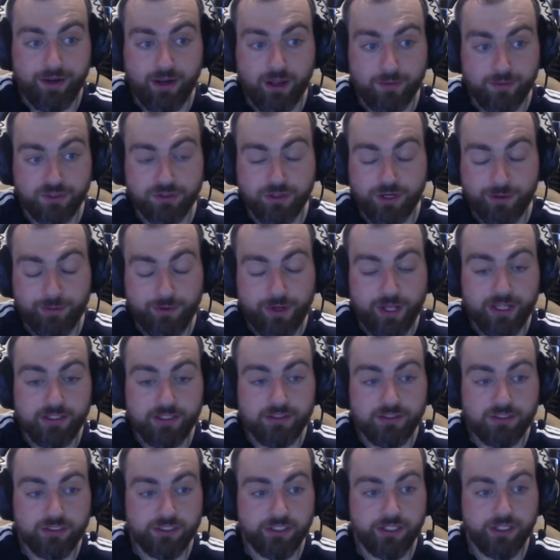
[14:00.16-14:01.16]
up straight away.
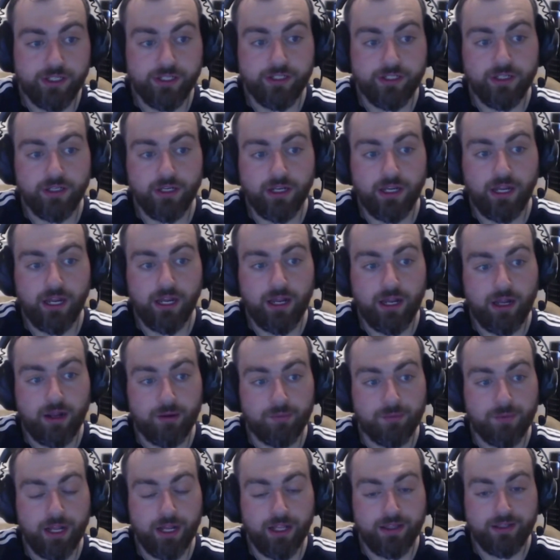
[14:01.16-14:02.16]
So
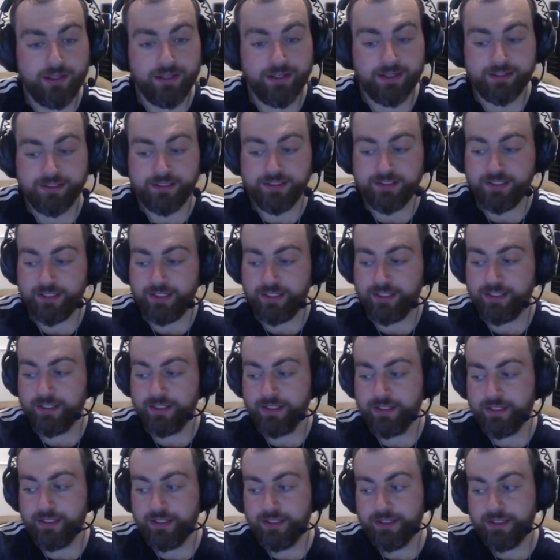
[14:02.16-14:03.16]
I think it's
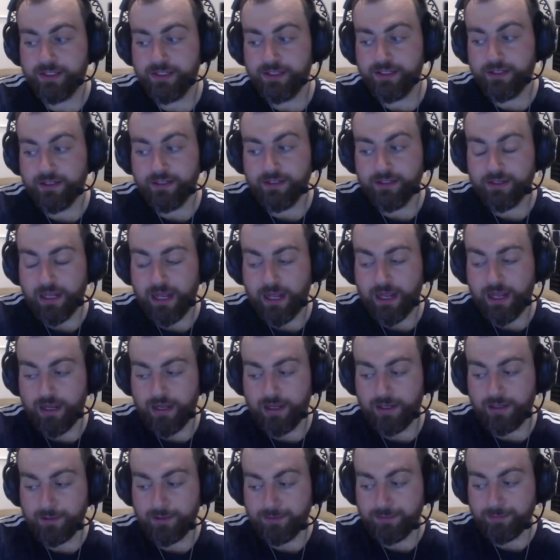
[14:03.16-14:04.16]

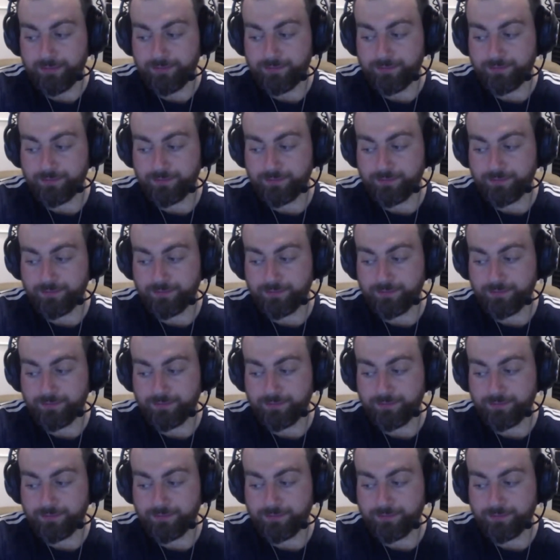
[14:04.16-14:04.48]
and